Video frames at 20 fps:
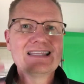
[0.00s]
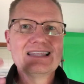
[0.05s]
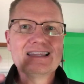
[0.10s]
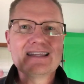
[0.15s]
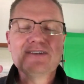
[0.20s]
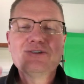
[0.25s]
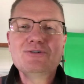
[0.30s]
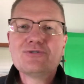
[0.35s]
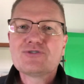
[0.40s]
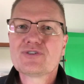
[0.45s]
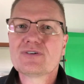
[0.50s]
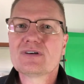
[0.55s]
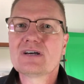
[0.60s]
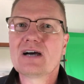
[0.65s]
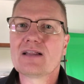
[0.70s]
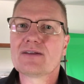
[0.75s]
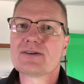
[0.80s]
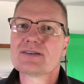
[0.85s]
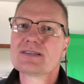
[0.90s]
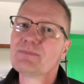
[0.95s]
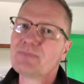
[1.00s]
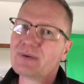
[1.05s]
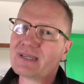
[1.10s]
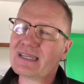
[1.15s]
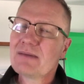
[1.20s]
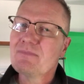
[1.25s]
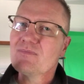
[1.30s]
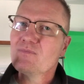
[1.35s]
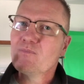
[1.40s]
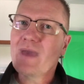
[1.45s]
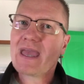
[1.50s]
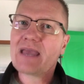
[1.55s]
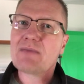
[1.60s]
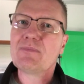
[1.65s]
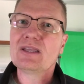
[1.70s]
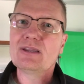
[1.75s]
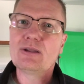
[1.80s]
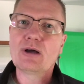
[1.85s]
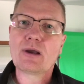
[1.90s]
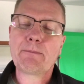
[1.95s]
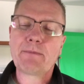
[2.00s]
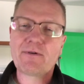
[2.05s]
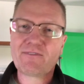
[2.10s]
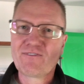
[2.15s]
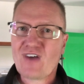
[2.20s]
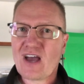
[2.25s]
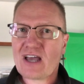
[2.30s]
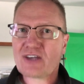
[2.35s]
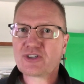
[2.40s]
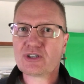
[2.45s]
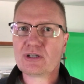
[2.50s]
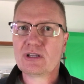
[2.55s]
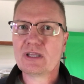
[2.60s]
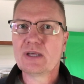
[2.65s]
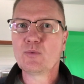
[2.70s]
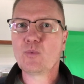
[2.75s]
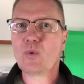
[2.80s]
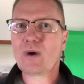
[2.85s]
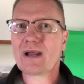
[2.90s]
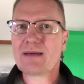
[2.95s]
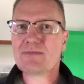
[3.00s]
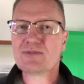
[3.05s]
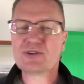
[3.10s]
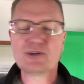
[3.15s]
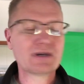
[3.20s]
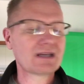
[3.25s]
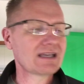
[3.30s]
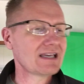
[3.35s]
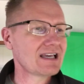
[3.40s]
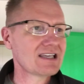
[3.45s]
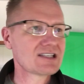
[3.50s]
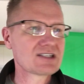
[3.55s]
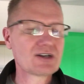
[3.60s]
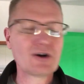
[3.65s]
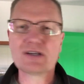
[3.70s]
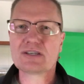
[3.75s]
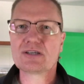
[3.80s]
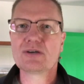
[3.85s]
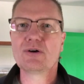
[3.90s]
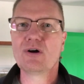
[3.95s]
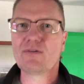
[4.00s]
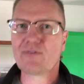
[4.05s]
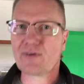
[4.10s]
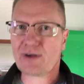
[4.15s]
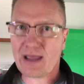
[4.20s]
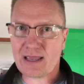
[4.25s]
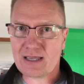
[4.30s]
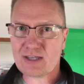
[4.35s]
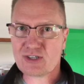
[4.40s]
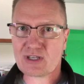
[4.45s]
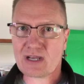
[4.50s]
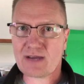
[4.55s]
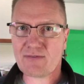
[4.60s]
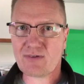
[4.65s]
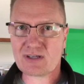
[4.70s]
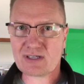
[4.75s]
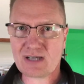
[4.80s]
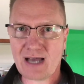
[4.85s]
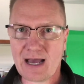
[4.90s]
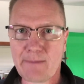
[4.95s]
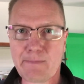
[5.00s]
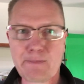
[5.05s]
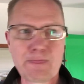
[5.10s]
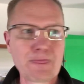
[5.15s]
The neutral colors, but yet make me look professional in what I'm doing is going to go over each and every time.